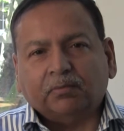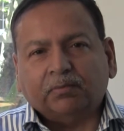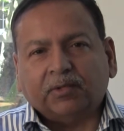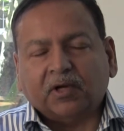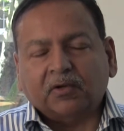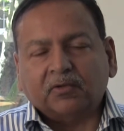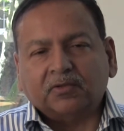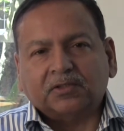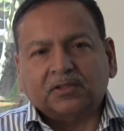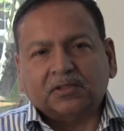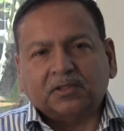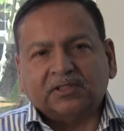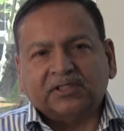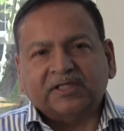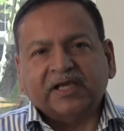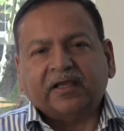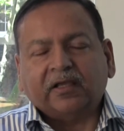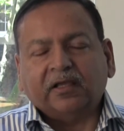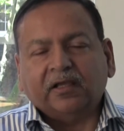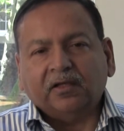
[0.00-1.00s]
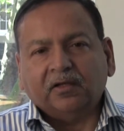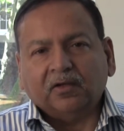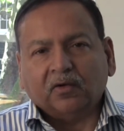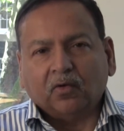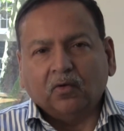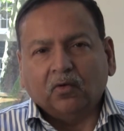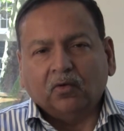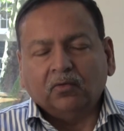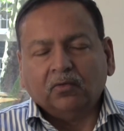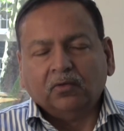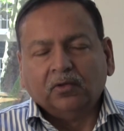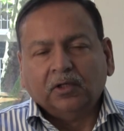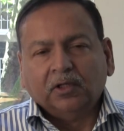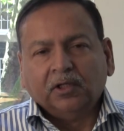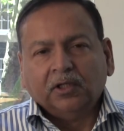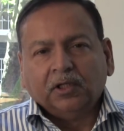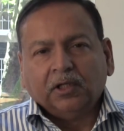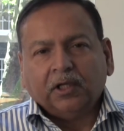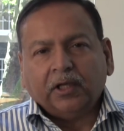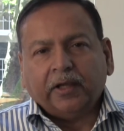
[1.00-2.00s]
about a decade ago,
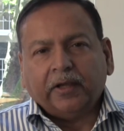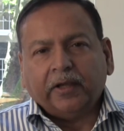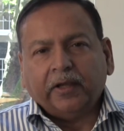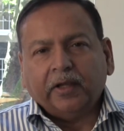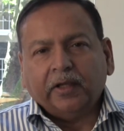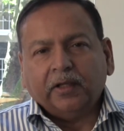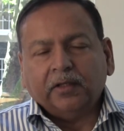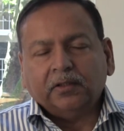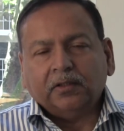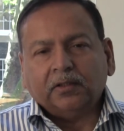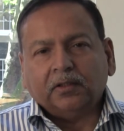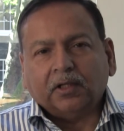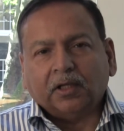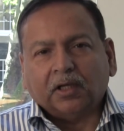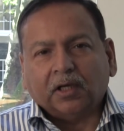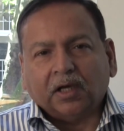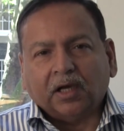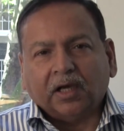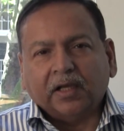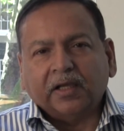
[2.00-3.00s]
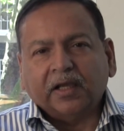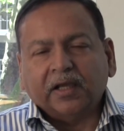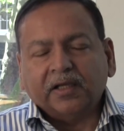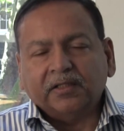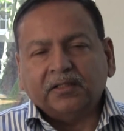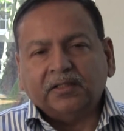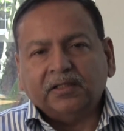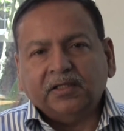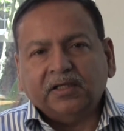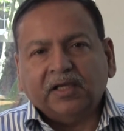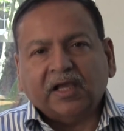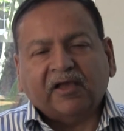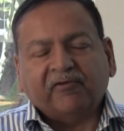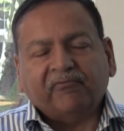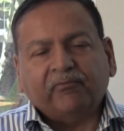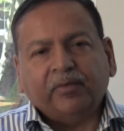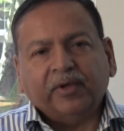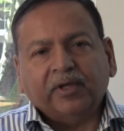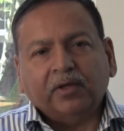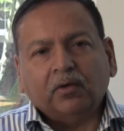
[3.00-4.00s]
and IIED
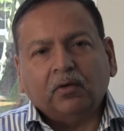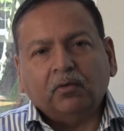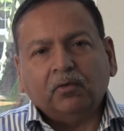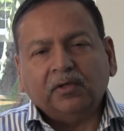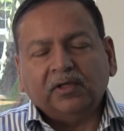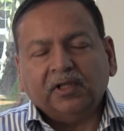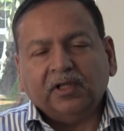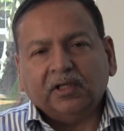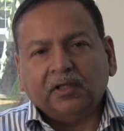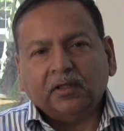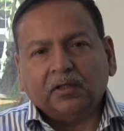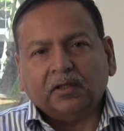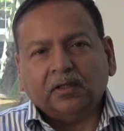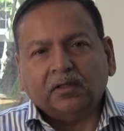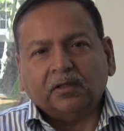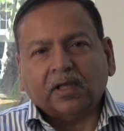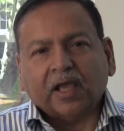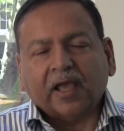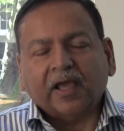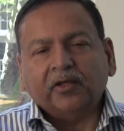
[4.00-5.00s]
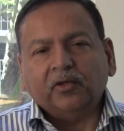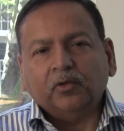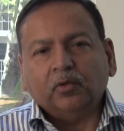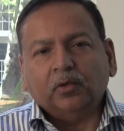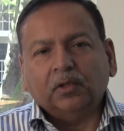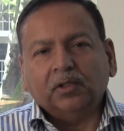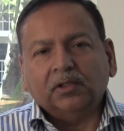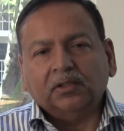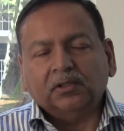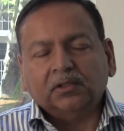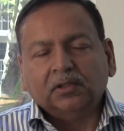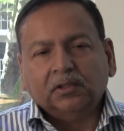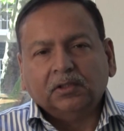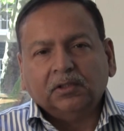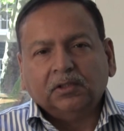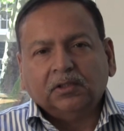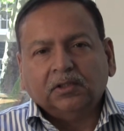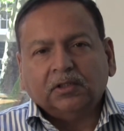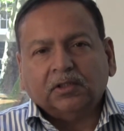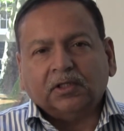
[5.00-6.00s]
have been holding an annual
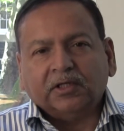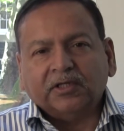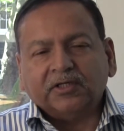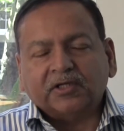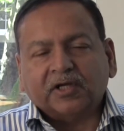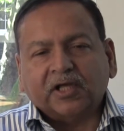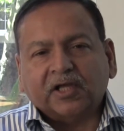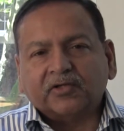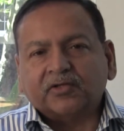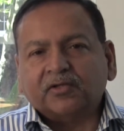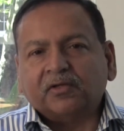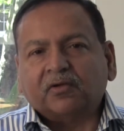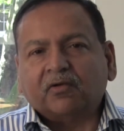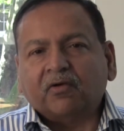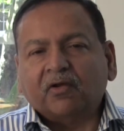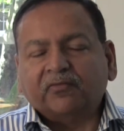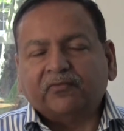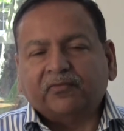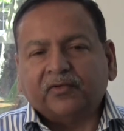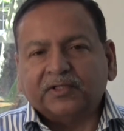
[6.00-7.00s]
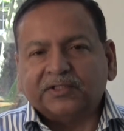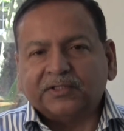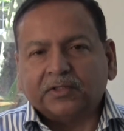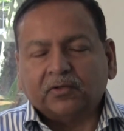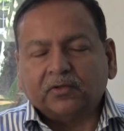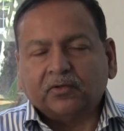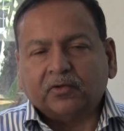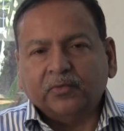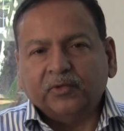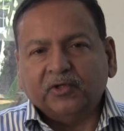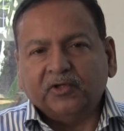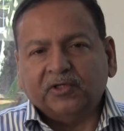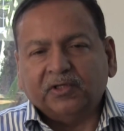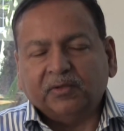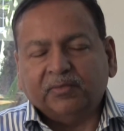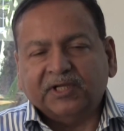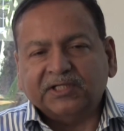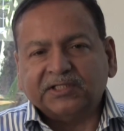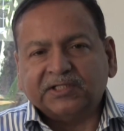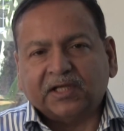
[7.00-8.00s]
international conference on
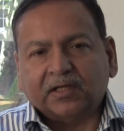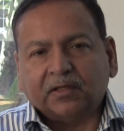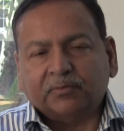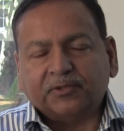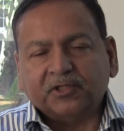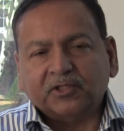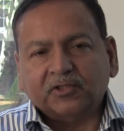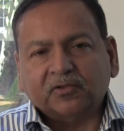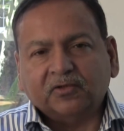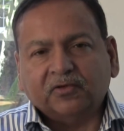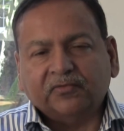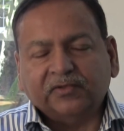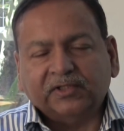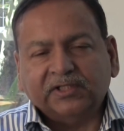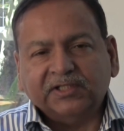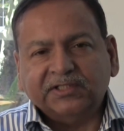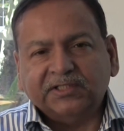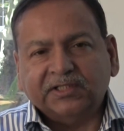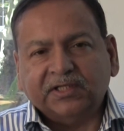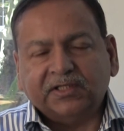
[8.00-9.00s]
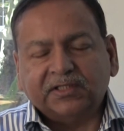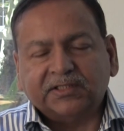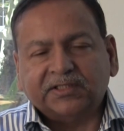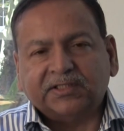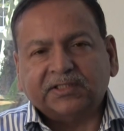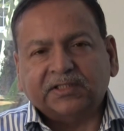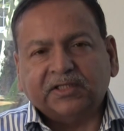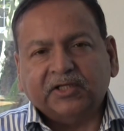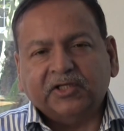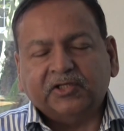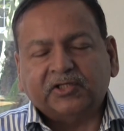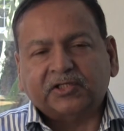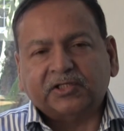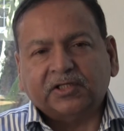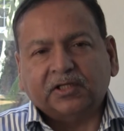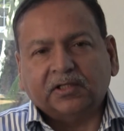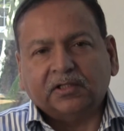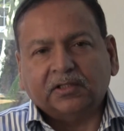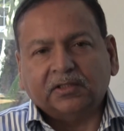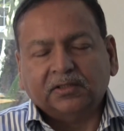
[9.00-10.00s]
community-based adaptation over these years, each
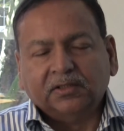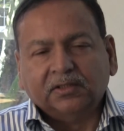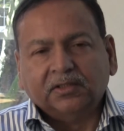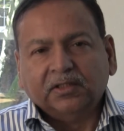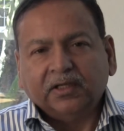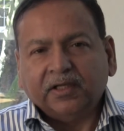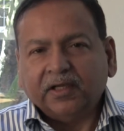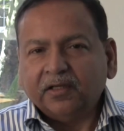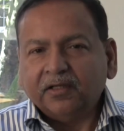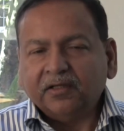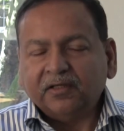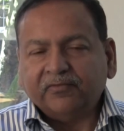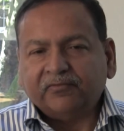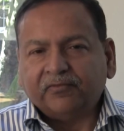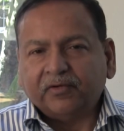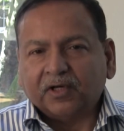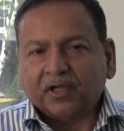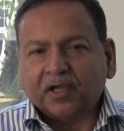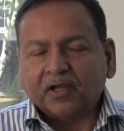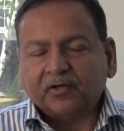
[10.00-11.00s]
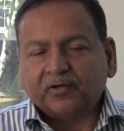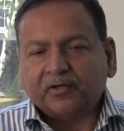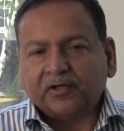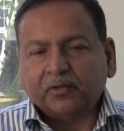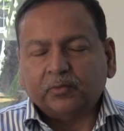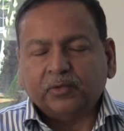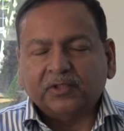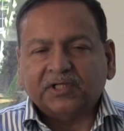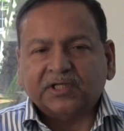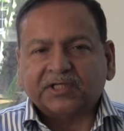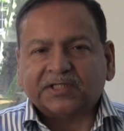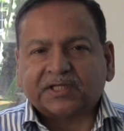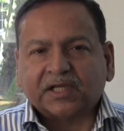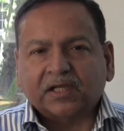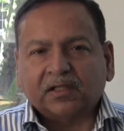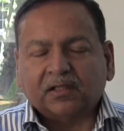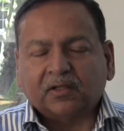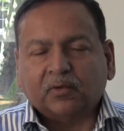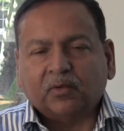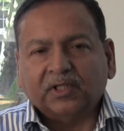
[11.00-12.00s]
year in a different country. We just
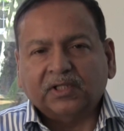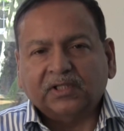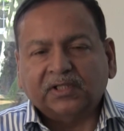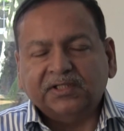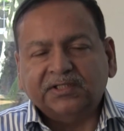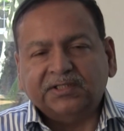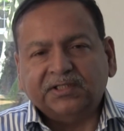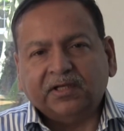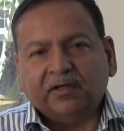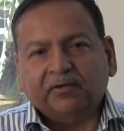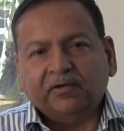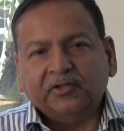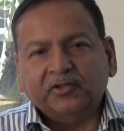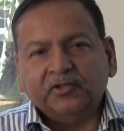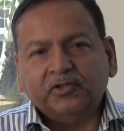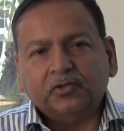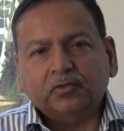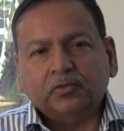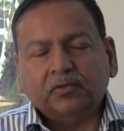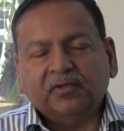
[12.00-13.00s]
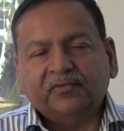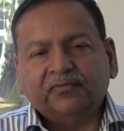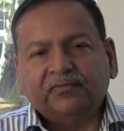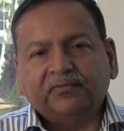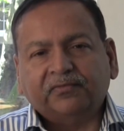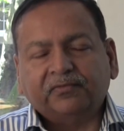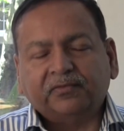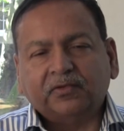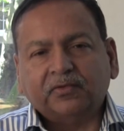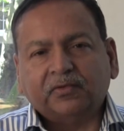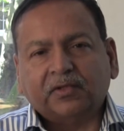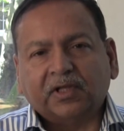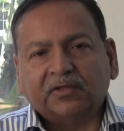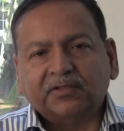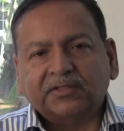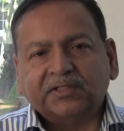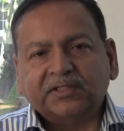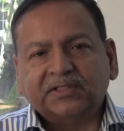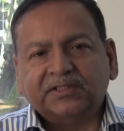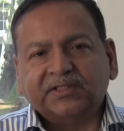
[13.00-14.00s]
held the one this year in June of
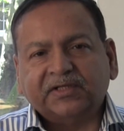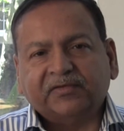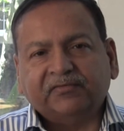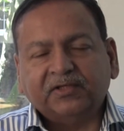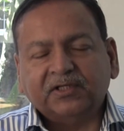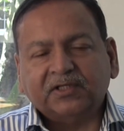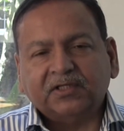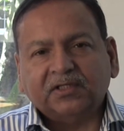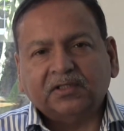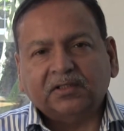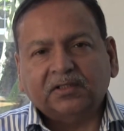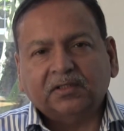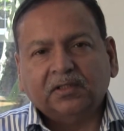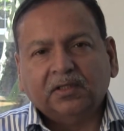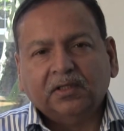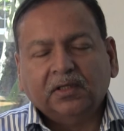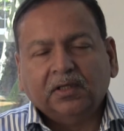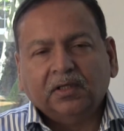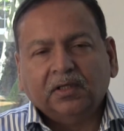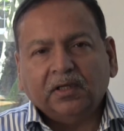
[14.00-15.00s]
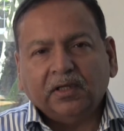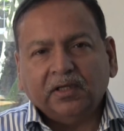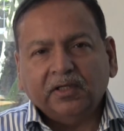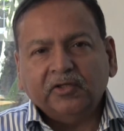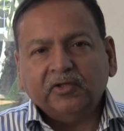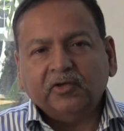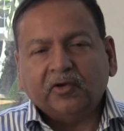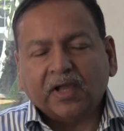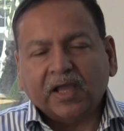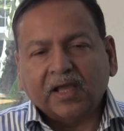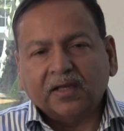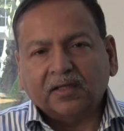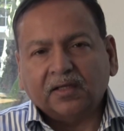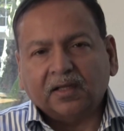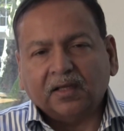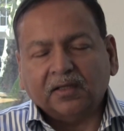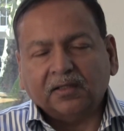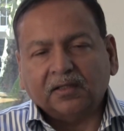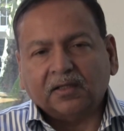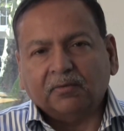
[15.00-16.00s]
2017 in
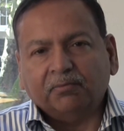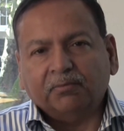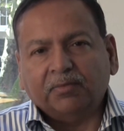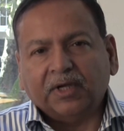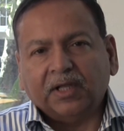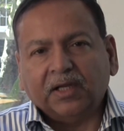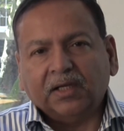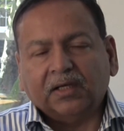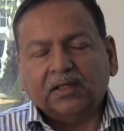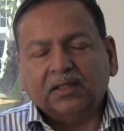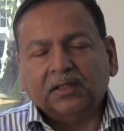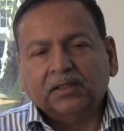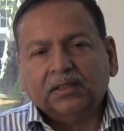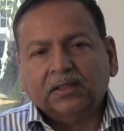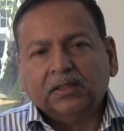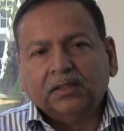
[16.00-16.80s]
Uganda, in Kampala.